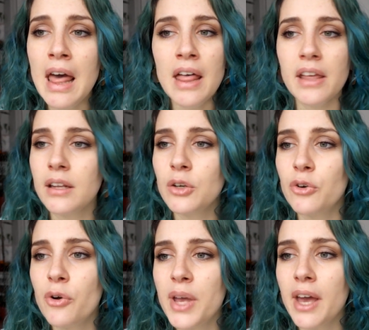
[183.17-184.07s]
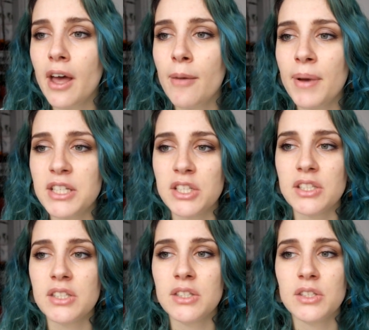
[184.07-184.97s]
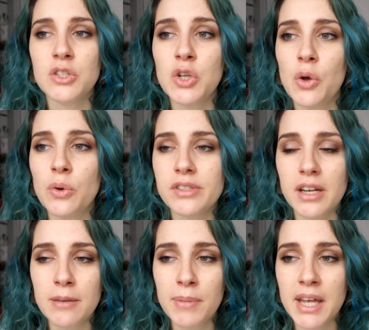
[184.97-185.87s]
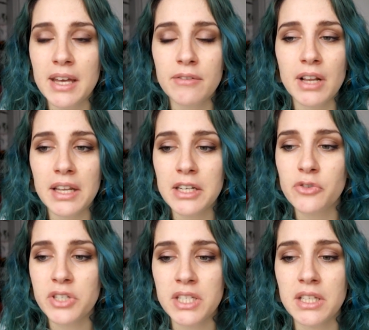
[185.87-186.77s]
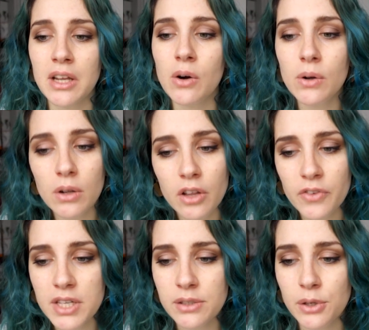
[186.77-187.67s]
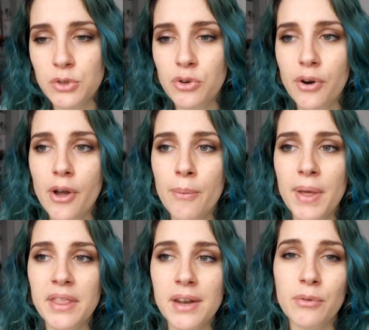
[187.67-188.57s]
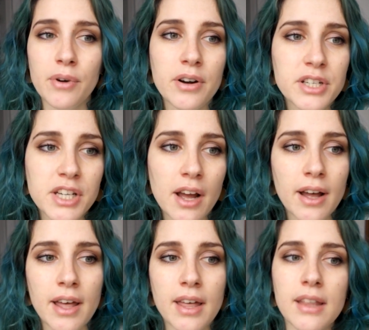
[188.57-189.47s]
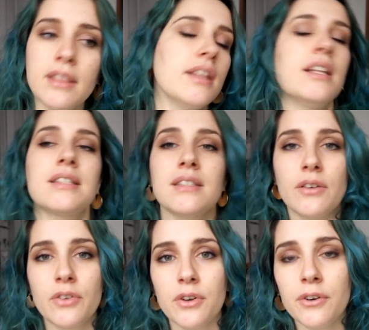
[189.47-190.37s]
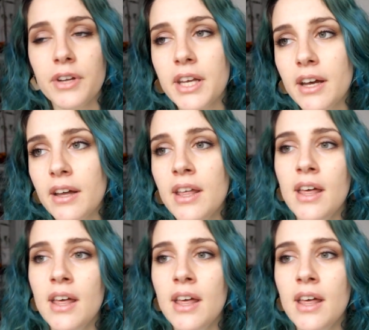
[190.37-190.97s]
Then growing up, I just, started being really interested in all of Eastern Europe, and then Russia, and then South Korea,